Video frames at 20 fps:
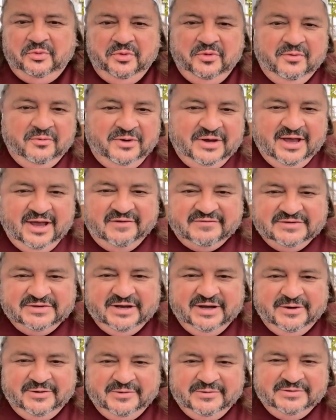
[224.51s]
we have
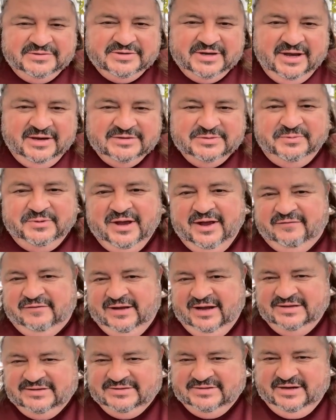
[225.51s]
shadow sides and we have
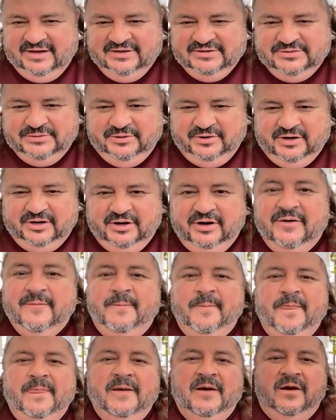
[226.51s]
light sides to
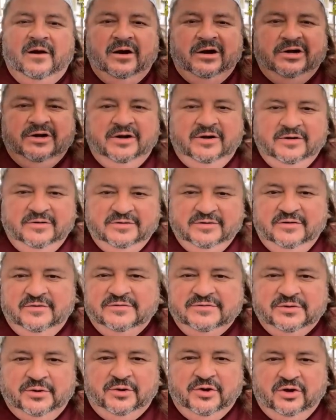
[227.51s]
our
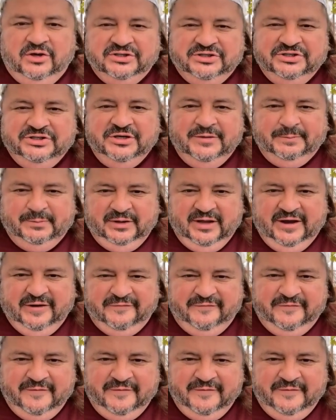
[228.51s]
so-called sheep life